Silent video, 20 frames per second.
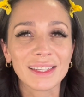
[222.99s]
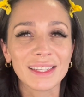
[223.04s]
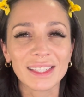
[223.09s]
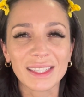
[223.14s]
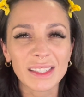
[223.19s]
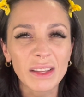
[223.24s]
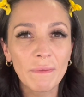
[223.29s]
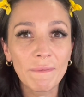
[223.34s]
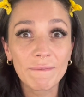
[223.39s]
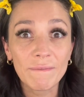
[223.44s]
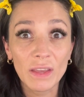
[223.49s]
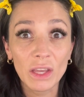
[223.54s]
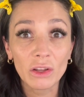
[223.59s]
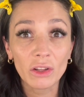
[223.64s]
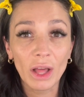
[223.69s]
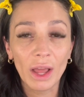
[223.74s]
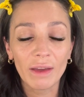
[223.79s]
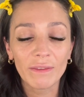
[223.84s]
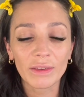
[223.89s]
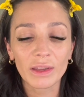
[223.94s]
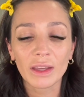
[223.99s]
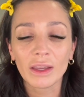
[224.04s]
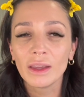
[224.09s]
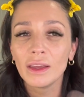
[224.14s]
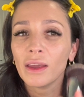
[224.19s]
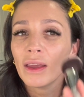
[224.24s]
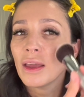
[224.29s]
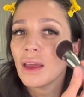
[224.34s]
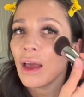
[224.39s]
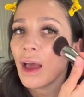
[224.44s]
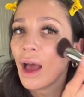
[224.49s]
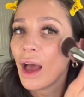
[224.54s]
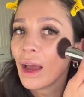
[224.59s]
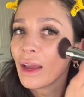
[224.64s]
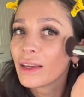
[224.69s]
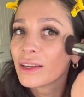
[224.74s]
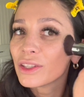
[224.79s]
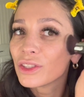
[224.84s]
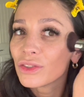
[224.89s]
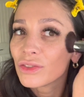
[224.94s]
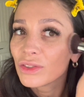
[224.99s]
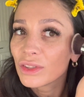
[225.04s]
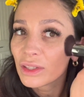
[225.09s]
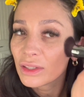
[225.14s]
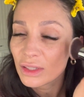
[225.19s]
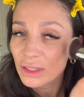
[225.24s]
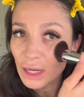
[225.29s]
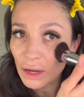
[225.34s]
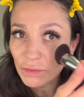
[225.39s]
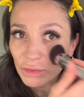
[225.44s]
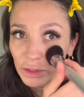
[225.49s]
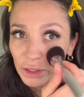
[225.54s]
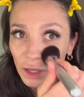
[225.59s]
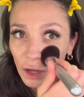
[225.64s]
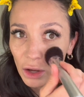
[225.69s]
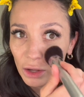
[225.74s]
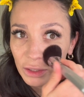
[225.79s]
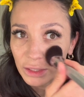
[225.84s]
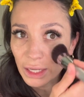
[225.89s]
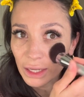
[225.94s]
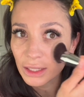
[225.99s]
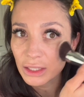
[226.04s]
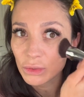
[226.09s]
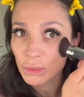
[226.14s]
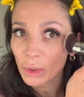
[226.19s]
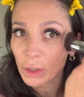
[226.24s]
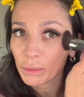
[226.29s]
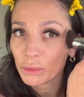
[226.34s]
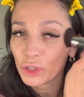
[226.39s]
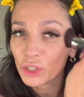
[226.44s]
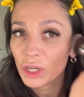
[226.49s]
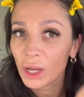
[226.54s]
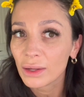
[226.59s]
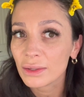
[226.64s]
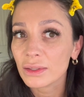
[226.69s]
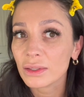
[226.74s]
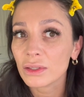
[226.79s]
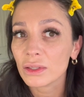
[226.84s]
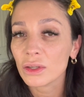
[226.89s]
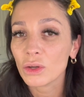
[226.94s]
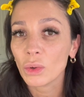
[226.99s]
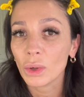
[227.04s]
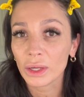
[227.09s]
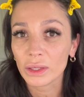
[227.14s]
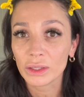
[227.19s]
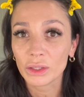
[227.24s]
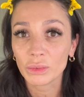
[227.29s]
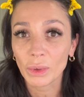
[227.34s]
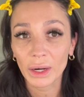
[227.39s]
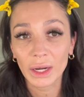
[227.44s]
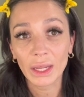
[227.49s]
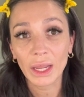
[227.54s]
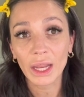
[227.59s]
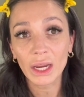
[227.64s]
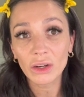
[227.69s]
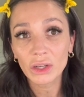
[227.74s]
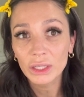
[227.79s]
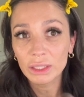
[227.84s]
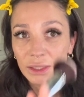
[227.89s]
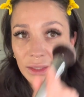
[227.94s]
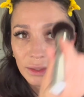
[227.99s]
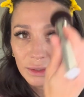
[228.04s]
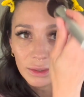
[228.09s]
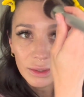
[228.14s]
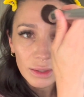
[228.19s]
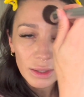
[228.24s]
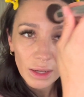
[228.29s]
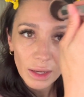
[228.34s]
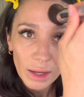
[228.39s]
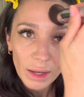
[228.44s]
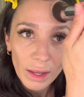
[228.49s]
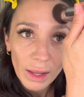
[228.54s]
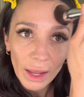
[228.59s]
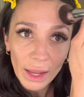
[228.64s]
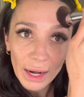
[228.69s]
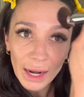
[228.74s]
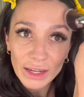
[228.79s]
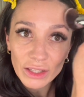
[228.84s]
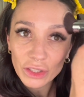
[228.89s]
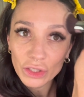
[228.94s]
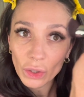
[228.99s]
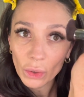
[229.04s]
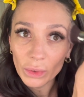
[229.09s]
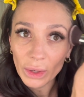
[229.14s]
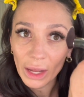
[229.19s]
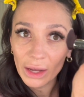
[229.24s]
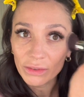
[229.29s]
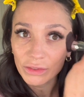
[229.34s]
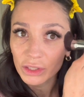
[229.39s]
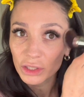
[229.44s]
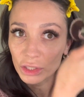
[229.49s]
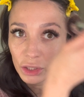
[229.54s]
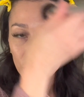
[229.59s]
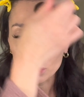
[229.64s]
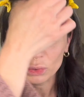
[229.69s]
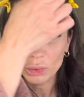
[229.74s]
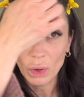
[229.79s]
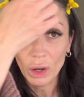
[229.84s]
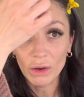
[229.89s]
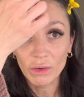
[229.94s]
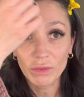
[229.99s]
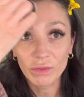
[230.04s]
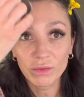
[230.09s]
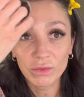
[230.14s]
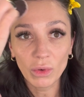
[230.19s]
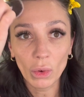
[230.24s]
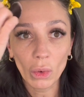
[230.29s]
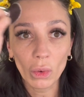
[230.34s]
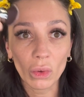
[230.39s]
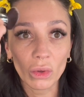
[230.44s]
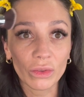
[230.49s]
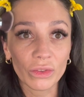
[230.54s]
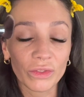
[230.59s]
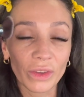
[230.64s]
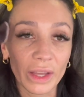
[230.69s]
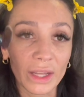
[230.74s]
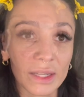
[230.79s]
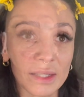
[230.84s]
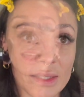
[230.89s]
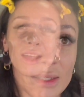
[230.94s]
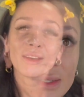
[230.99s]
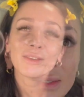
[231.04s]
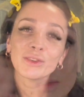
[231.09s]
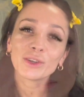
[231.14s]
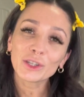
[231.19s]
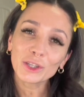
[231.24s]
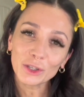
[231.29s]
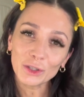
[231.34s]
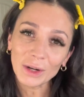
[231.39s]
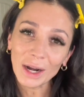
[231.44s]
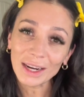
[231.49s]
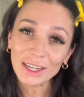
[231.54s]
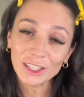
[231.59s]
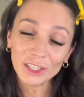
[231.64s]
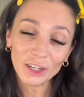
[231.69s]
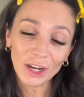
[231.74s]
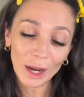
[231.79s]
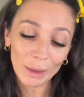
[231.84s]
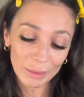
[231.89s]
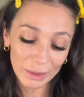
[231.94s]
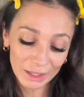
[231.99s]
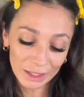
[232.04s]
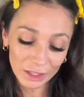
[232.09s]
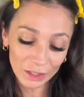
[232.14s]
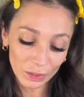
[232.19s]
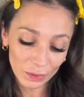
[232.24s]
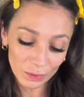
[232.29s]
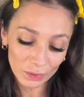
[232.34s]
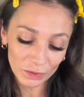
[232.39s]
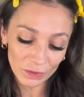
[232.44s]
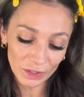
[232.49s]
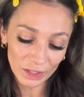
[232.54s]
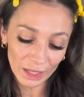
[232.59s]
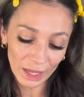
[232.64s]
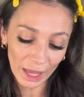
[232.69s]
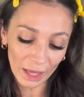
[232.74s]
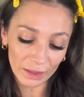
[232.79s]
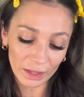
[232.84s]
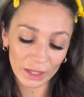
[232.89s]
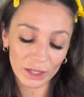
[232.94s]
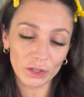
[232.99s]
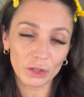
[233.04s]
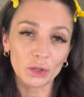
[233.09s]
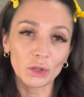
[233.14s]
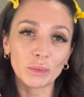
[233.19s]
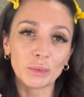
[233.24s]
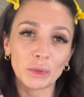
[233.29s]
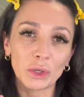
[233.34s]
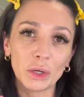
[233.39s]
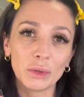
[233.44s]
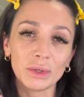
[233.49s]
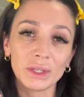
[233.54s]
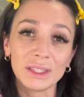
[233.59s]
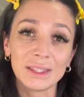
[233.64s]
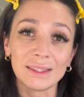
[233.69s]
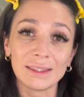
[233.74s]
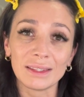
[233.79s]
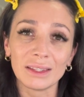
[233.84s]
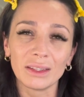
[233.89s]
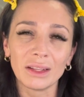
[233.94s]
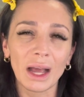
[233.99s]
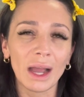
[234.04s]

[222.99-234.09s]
It doesn't feel heavy. I could use this definitely on days where I'm just quickly running errands and I don't have to do a full face. For corrector, I'm gonna use the LA Girl Pro Conceal.